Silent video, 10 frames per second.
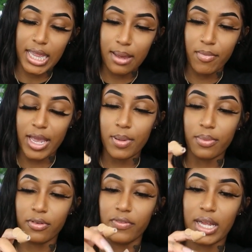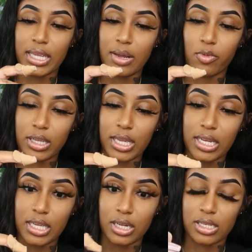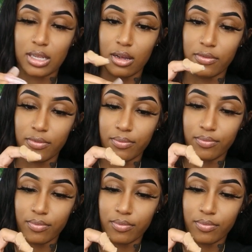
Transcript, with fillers: They make people feel like they need their stuff.